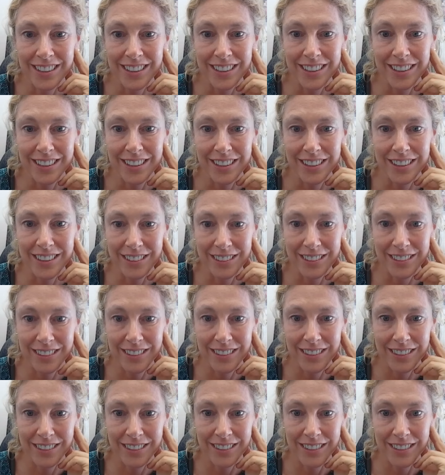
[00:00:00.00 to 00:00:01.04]

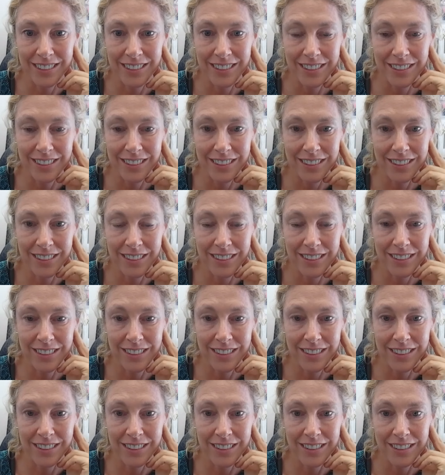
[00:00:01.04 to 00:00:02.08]

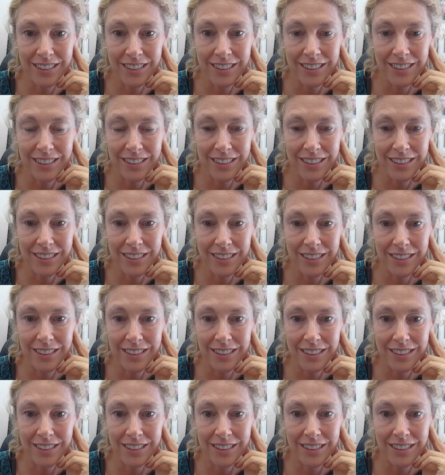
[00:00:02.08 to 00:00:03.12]

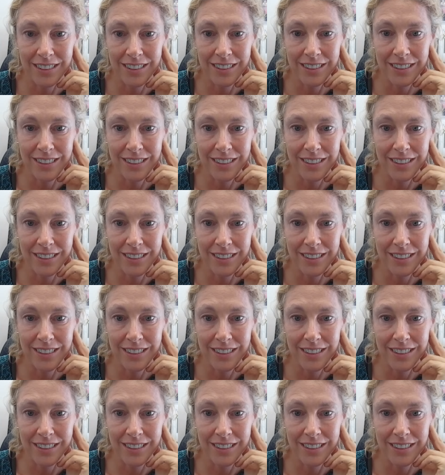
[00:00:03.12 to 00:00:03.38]
[no speech]